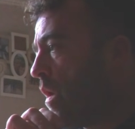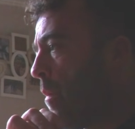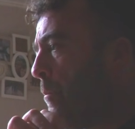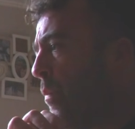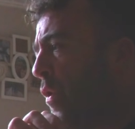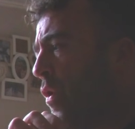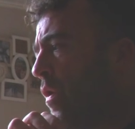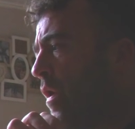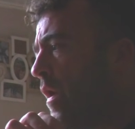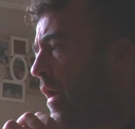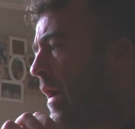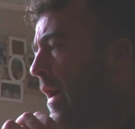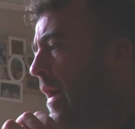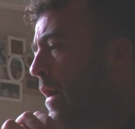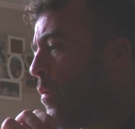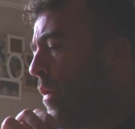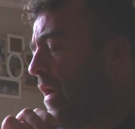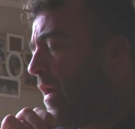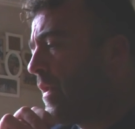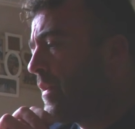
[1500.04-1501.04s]
But
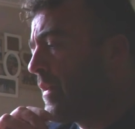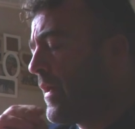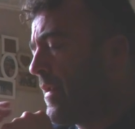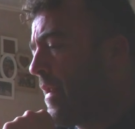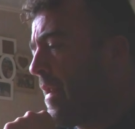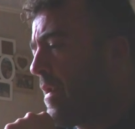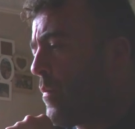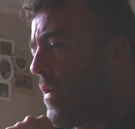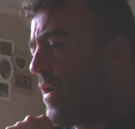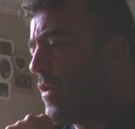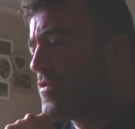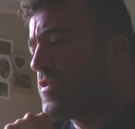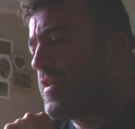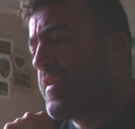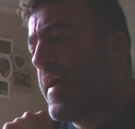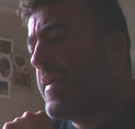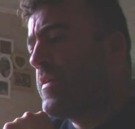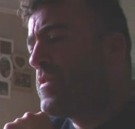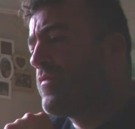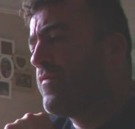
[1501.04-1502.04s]
I worked, and then I went on to
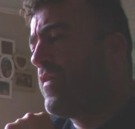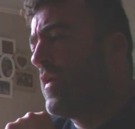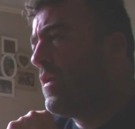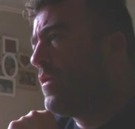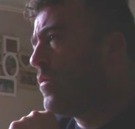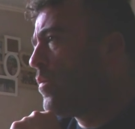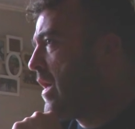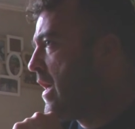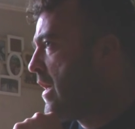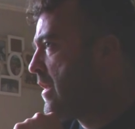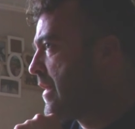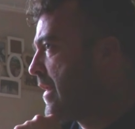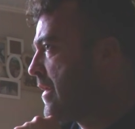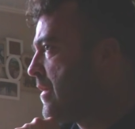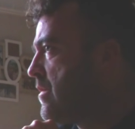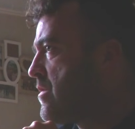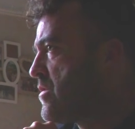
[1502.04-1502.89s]
nights for a little while then.